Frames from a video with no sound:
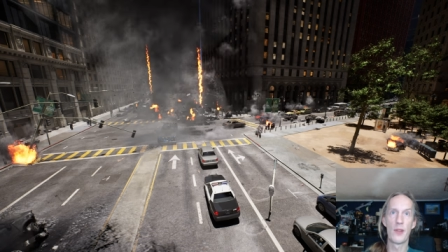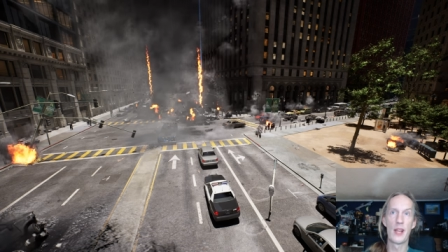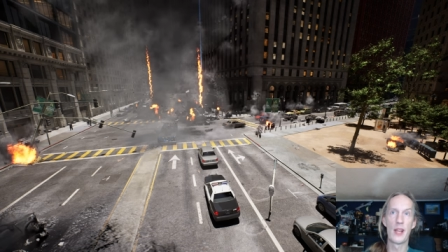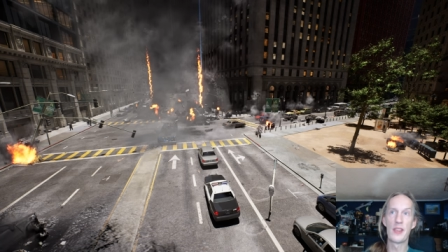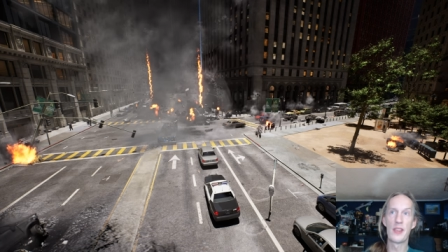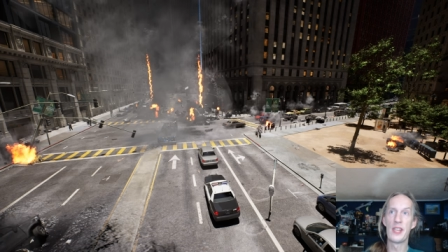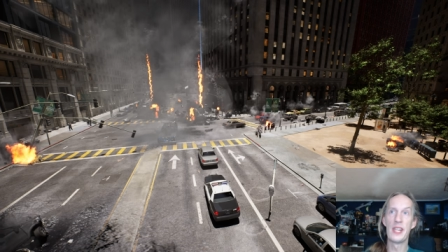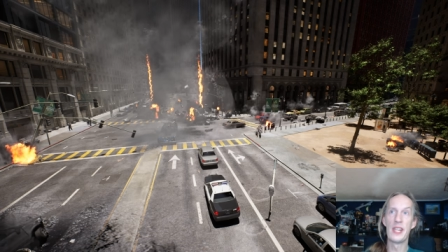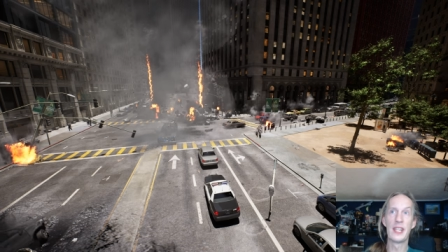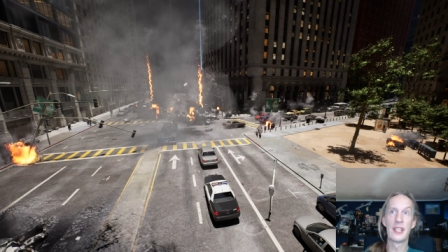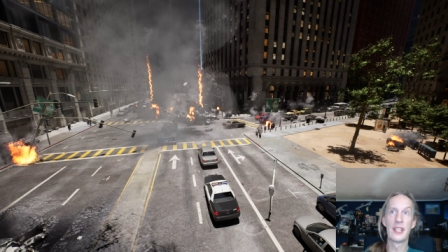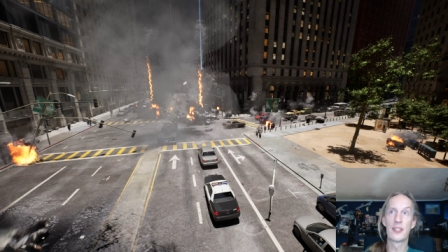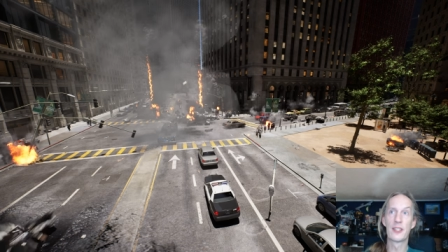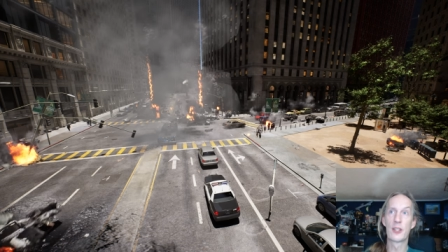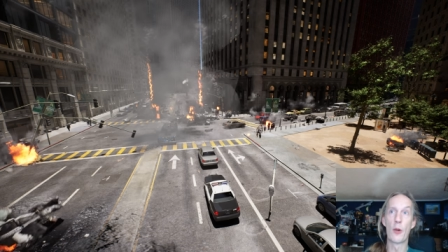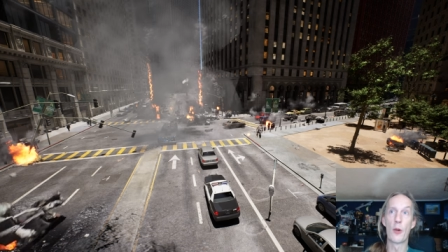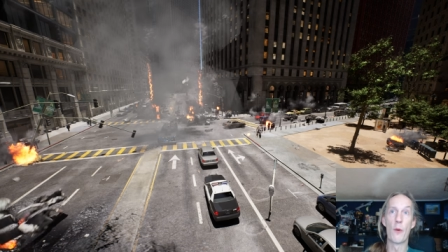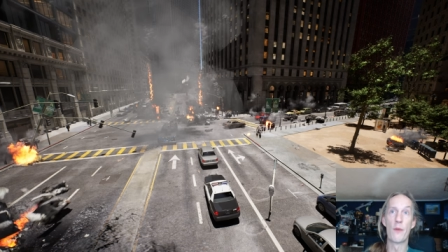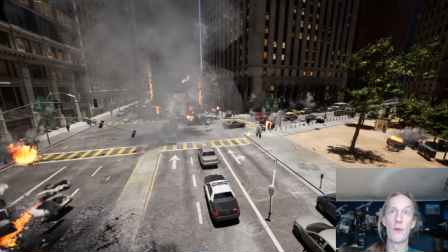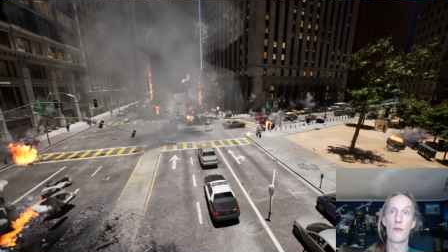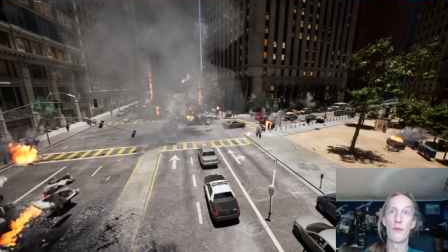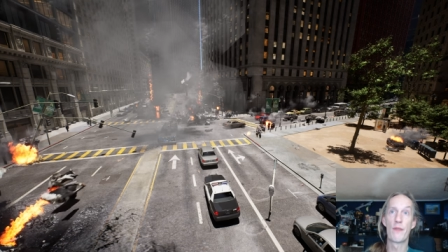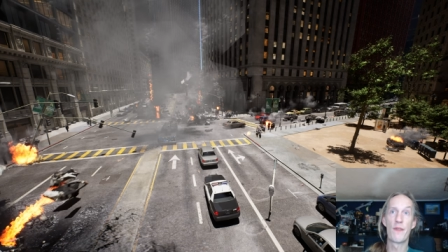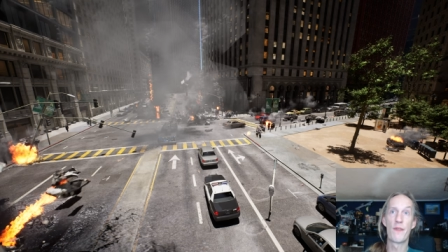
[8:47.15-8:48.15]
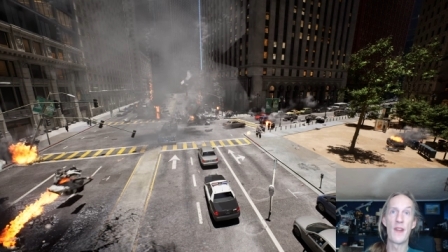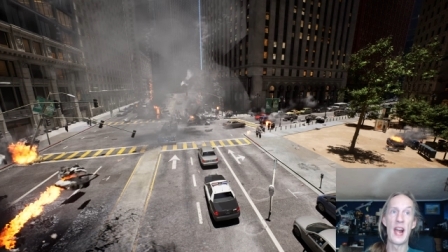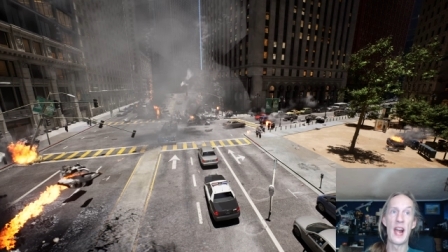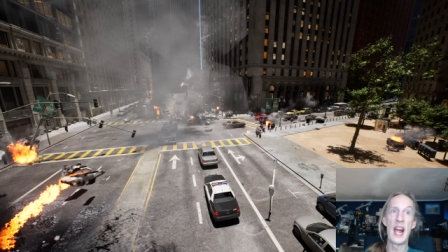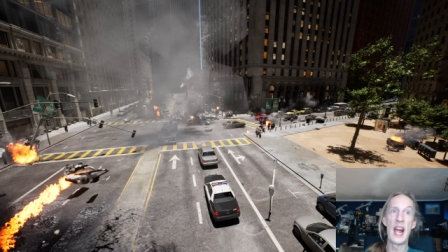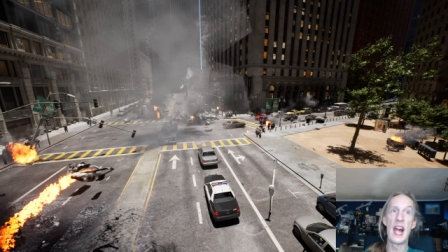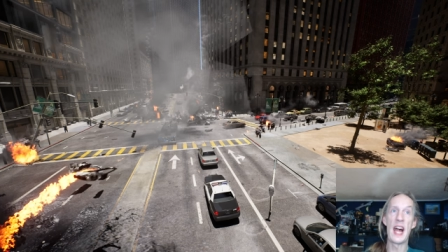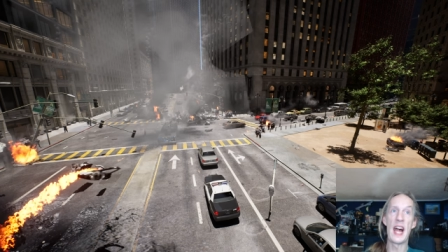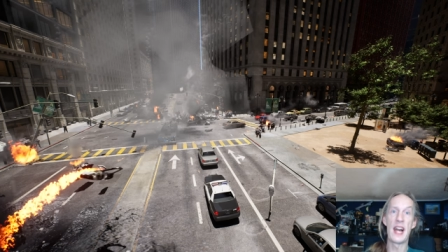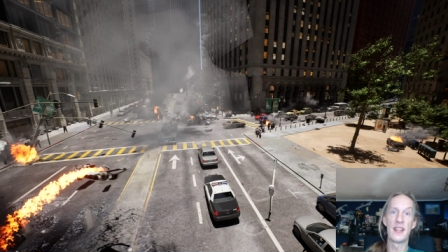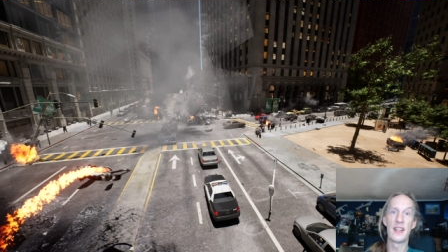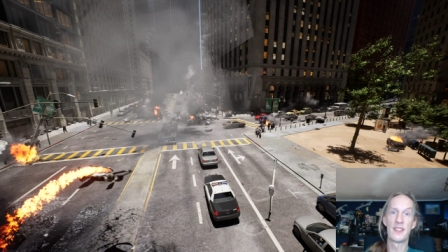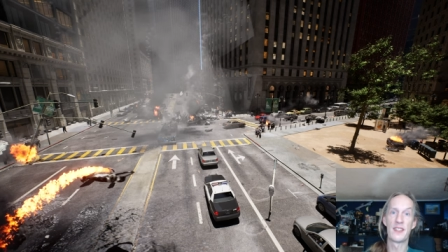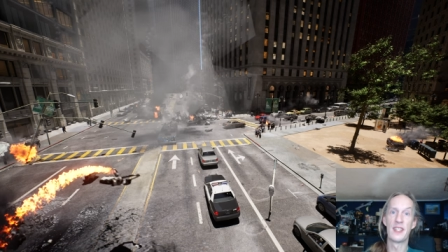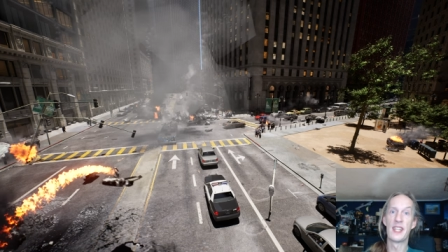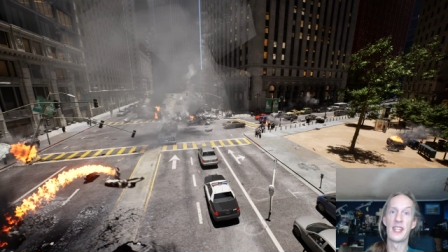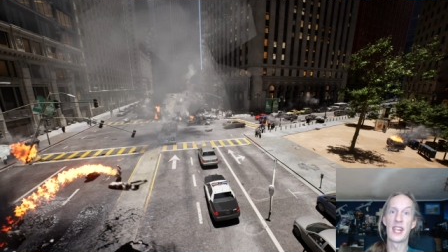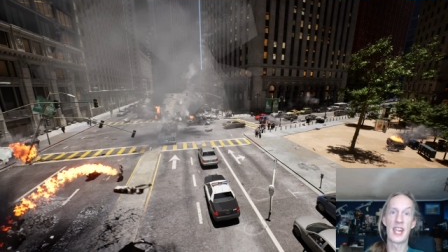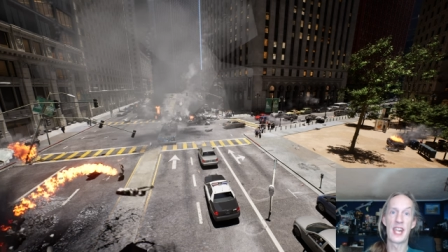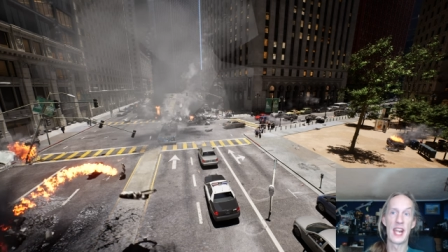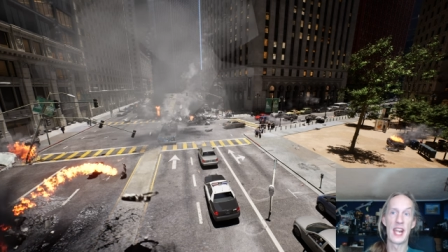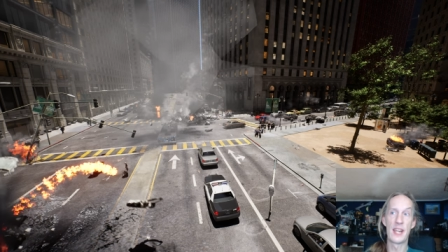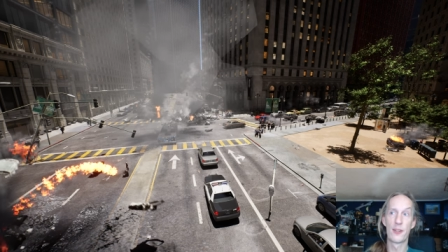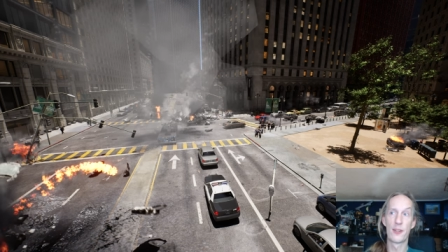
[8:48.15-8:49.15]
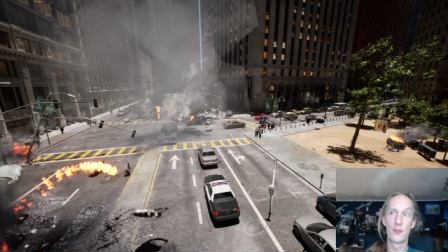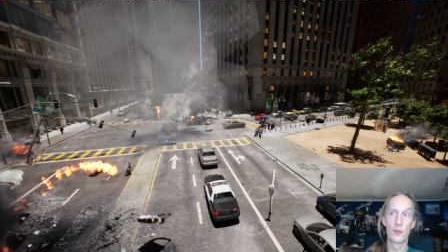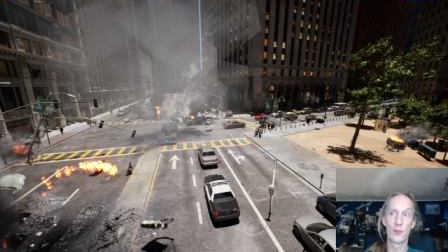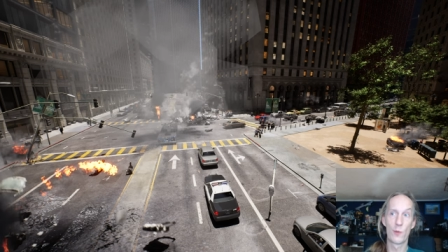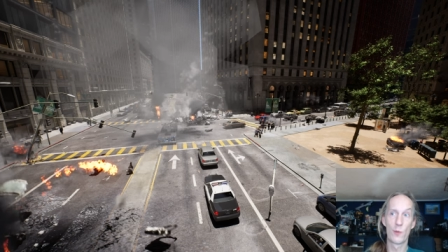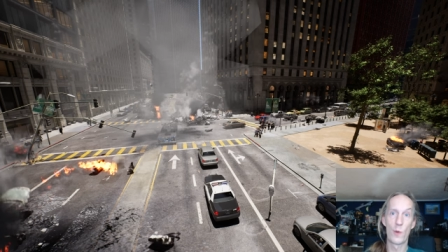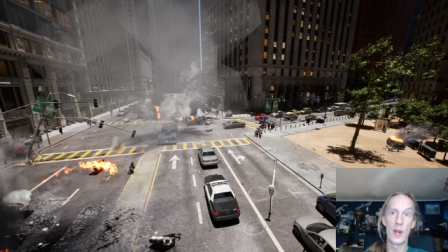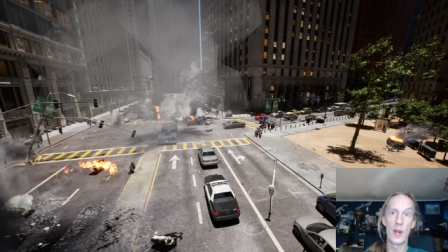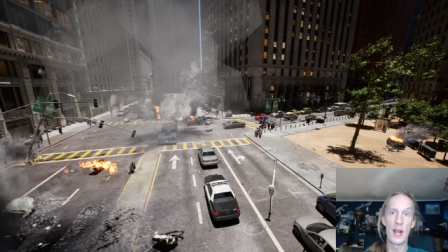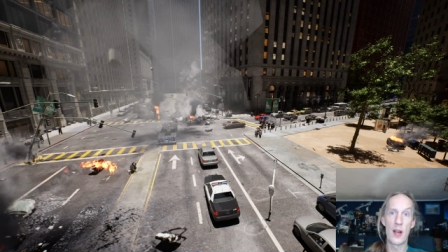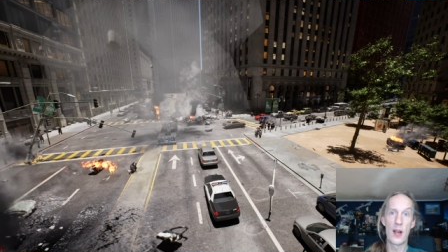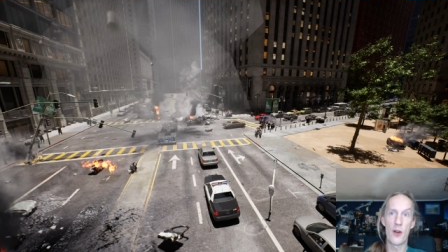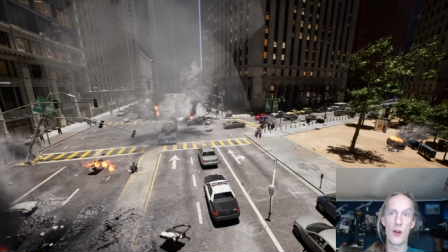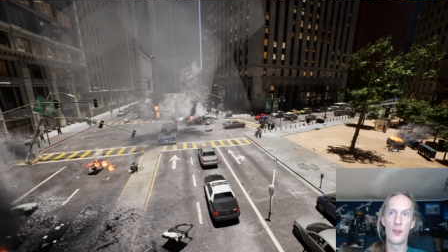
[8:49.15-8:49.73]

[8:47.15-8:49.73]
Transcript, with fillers: That thing gets going fast, and it handles well.